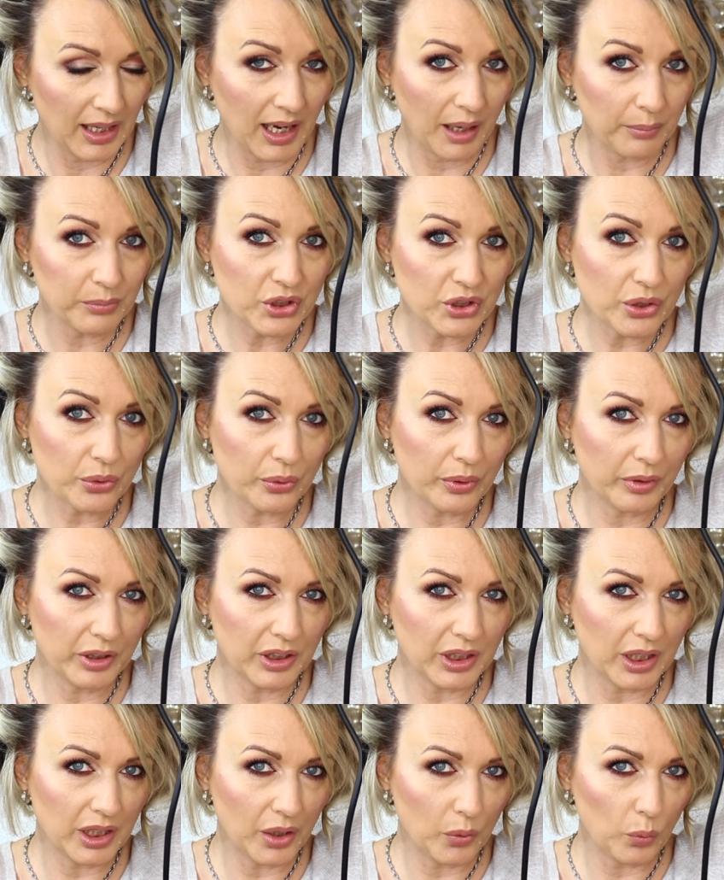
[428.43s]
I'm
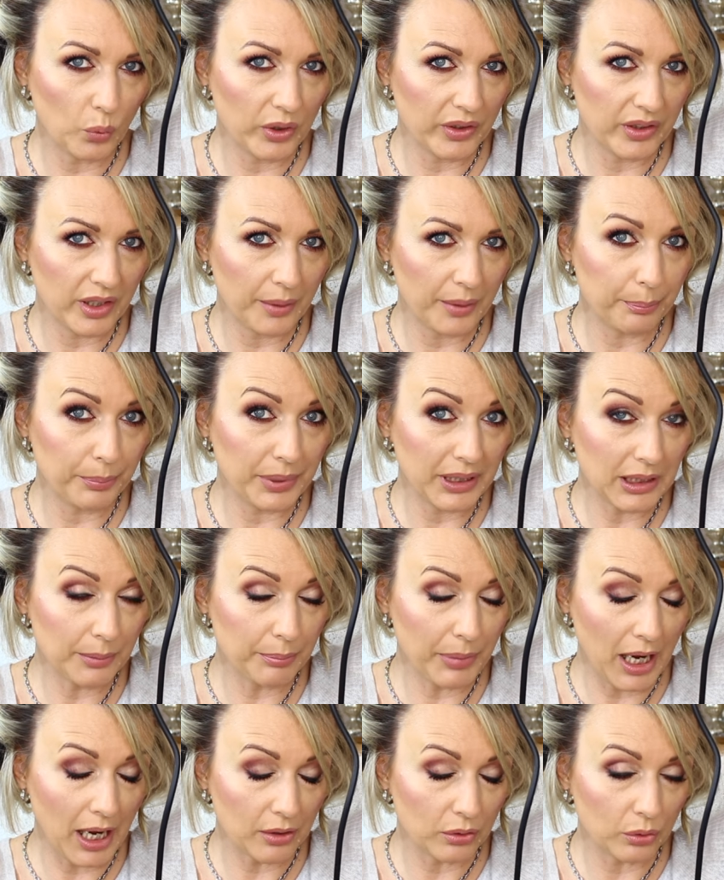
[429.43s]
doing it with a
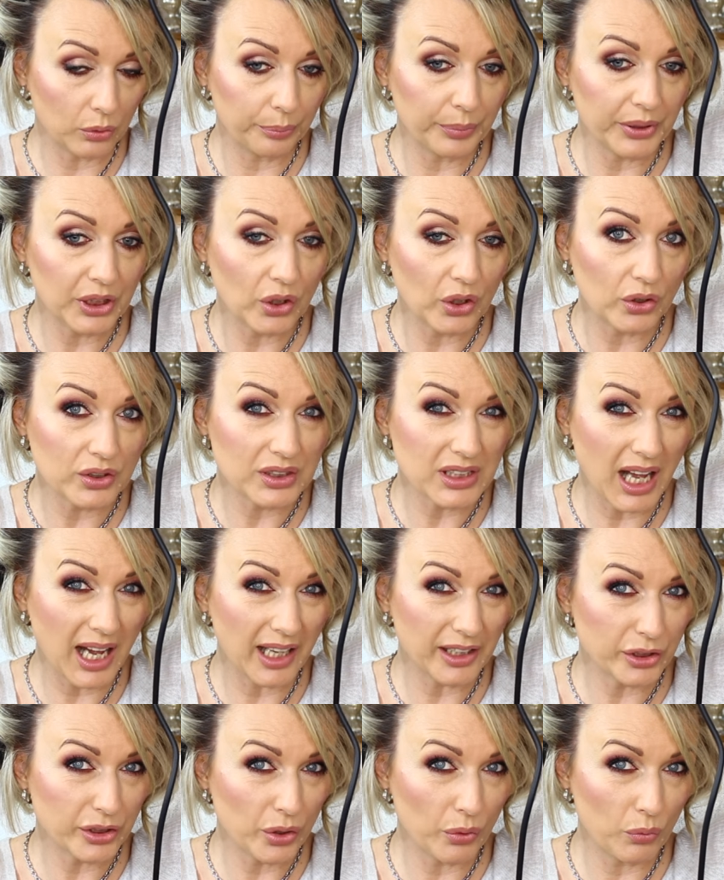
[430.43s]
big barrel because
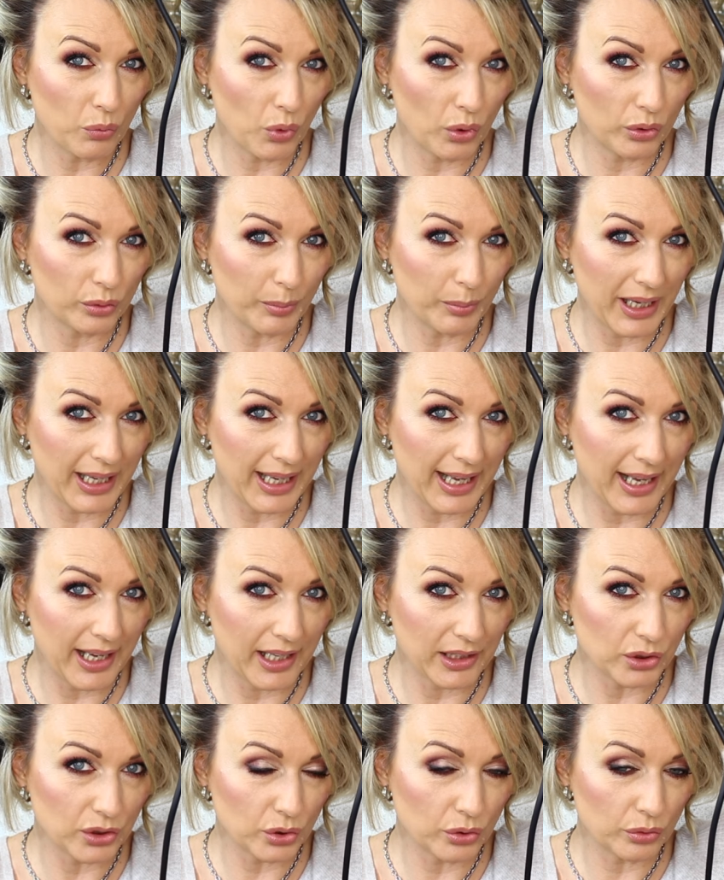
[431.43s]
I don't want my
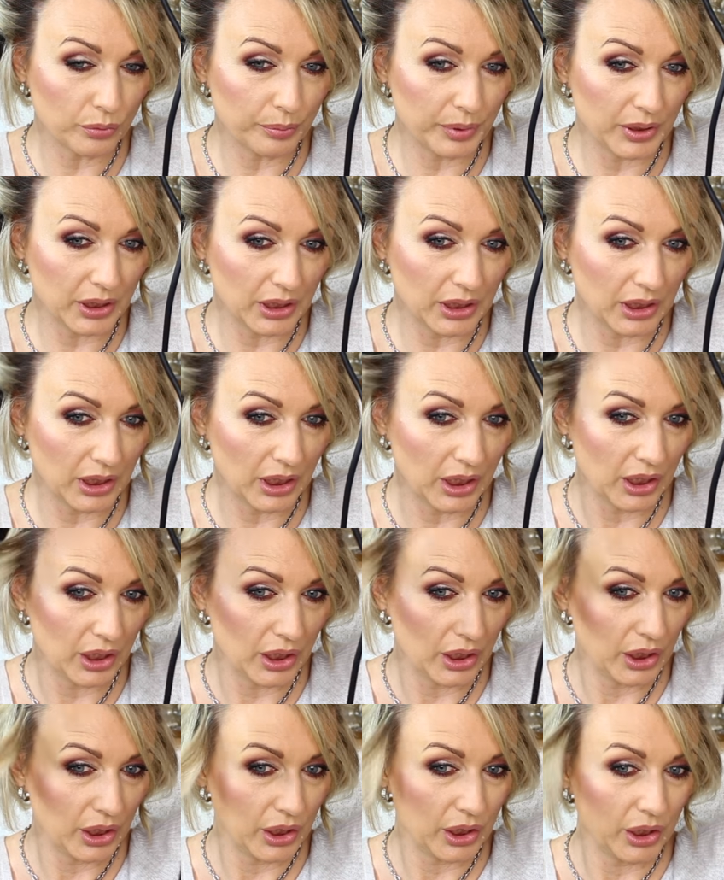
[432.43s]
hair to be
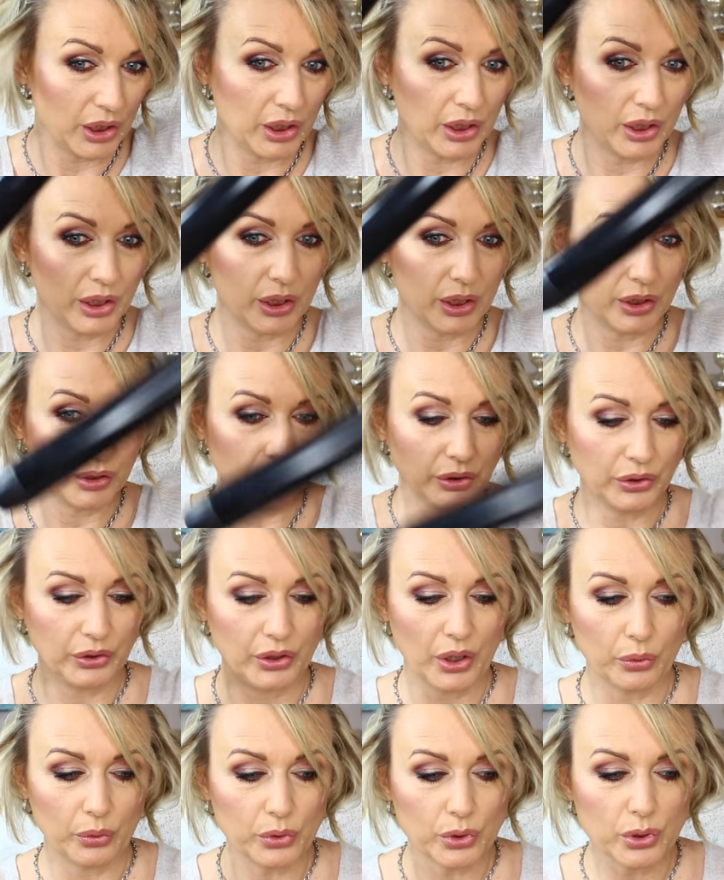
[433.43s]
you
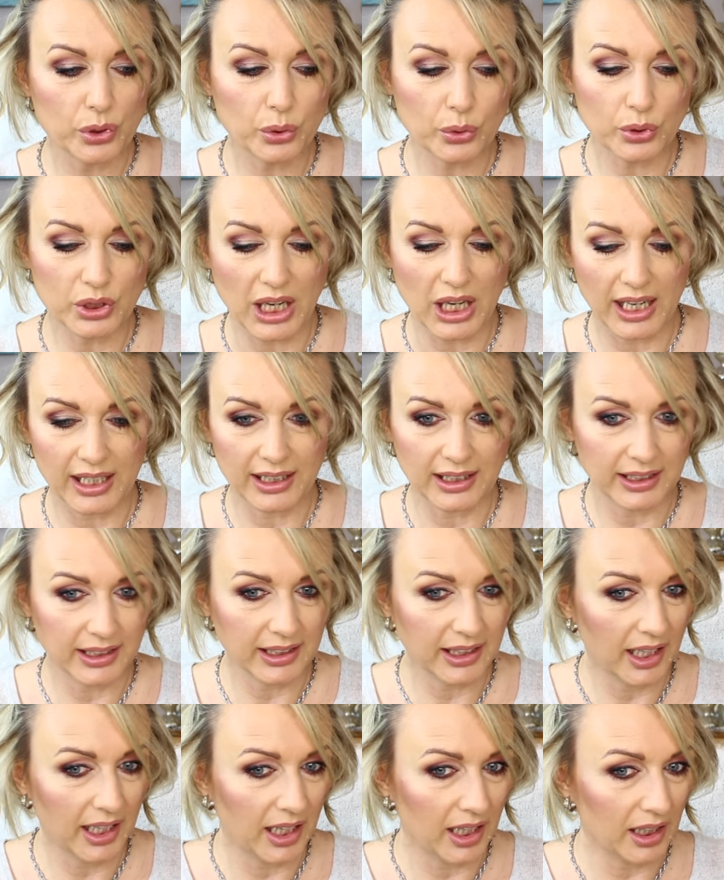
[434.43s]
know too
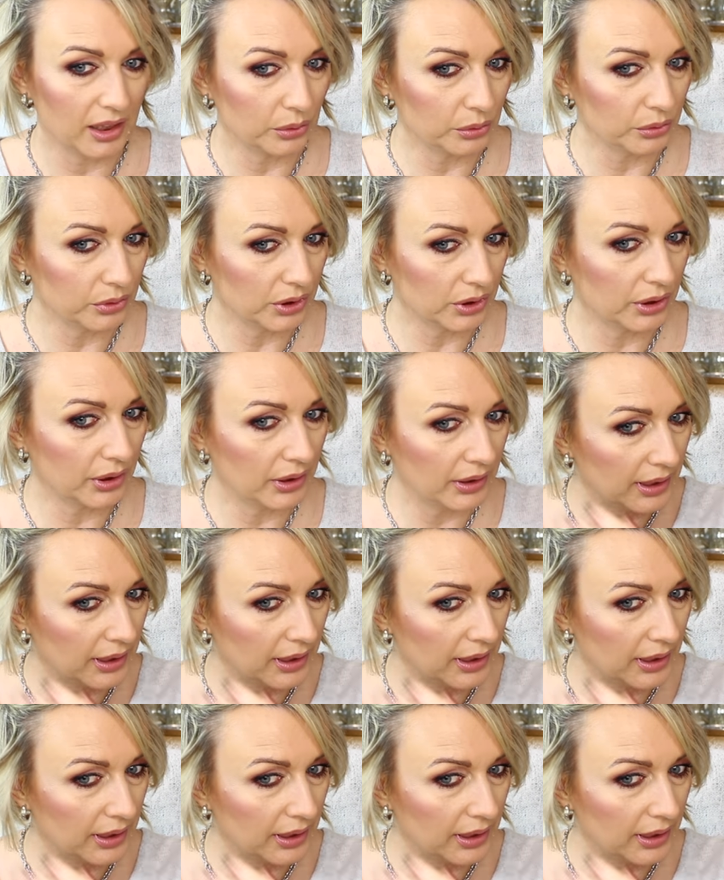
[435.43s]
tightly curled